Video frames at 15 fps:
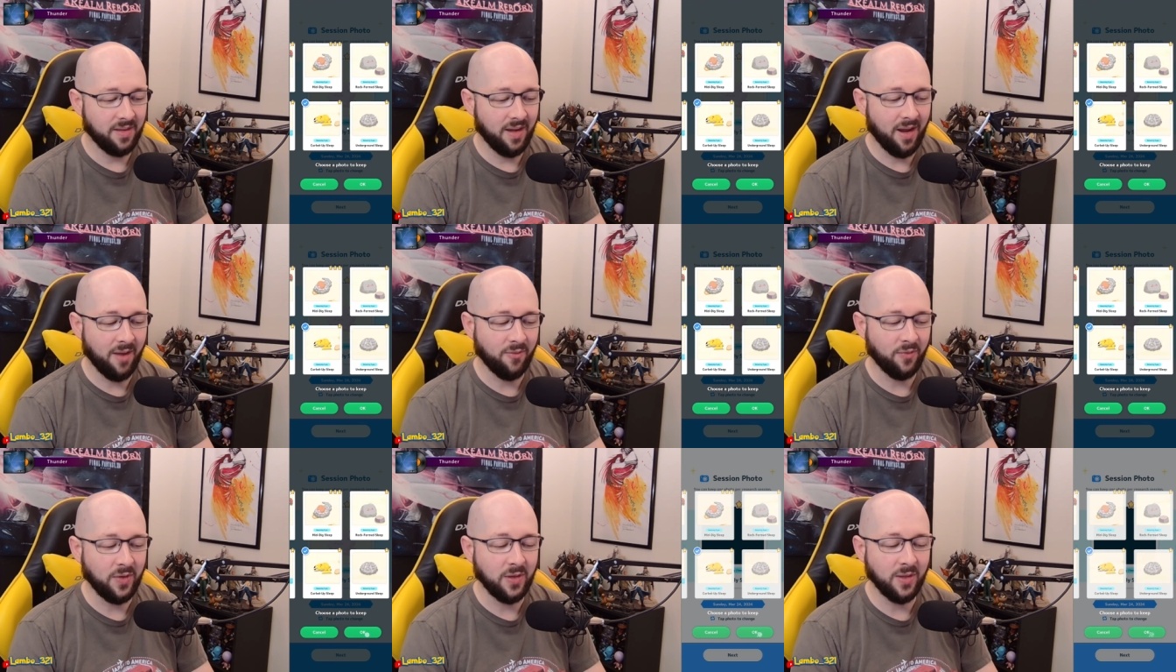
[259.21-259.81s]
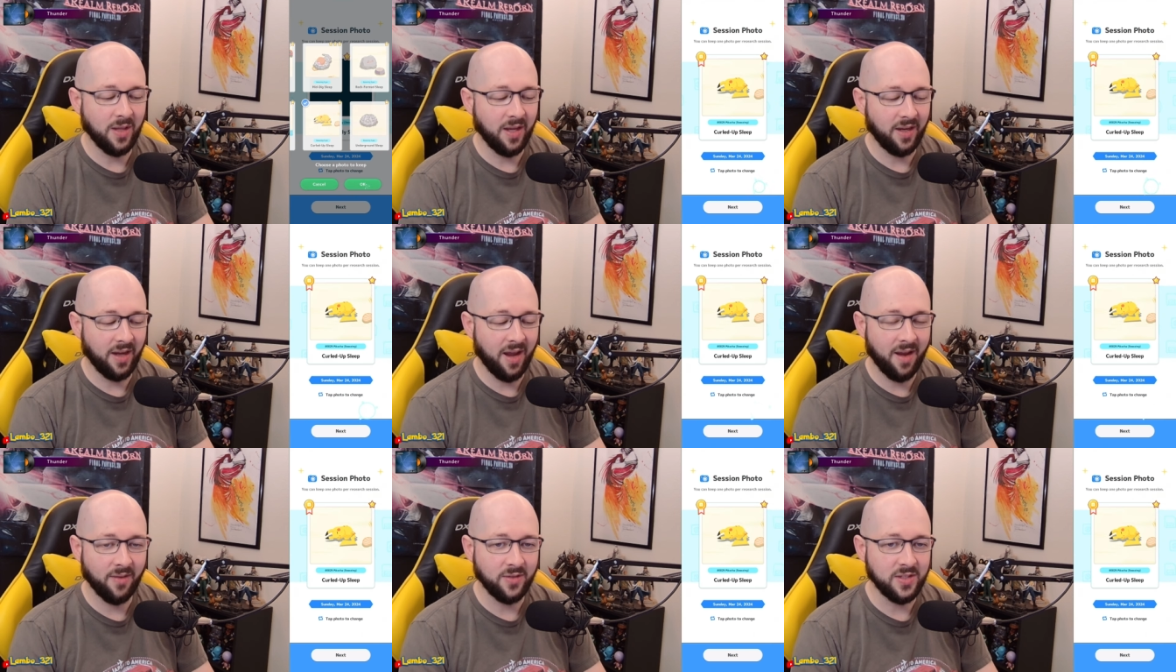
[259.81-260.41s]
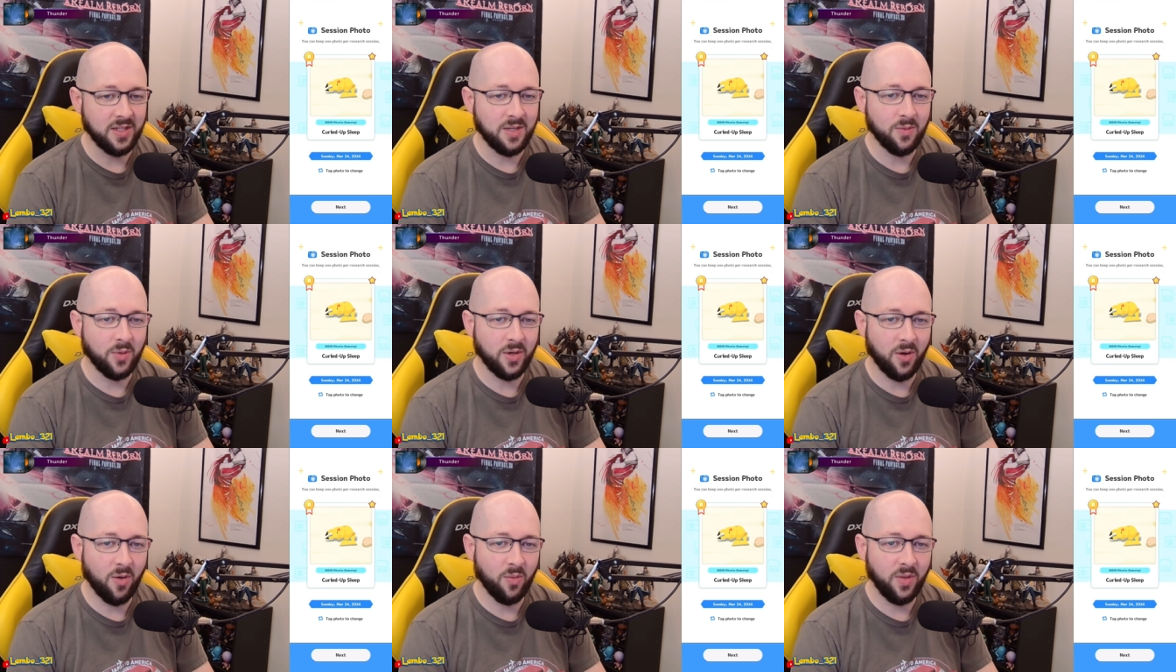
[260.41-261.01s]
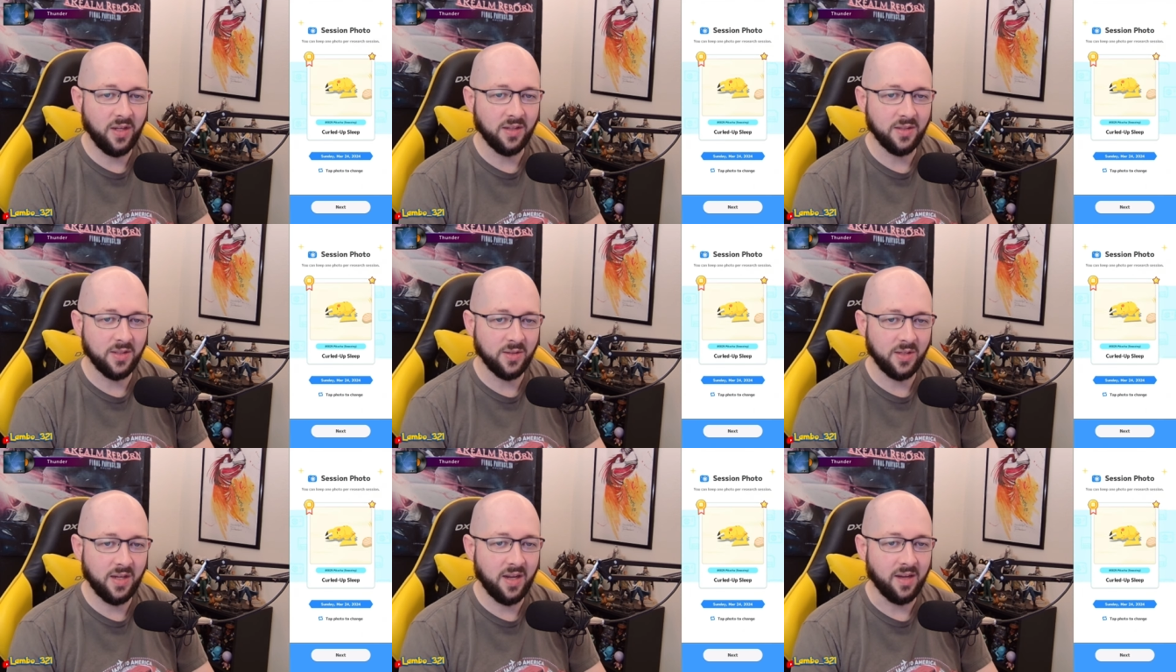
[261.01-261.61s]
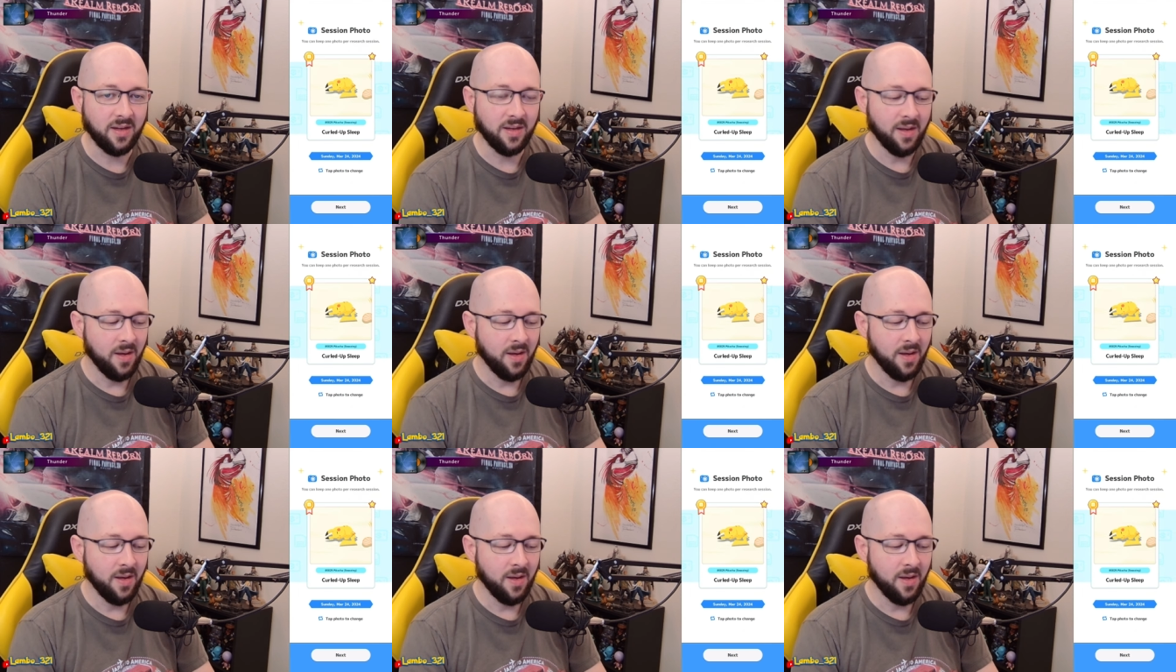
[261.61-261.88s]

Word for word: I feel like I haven't seen one all week until today.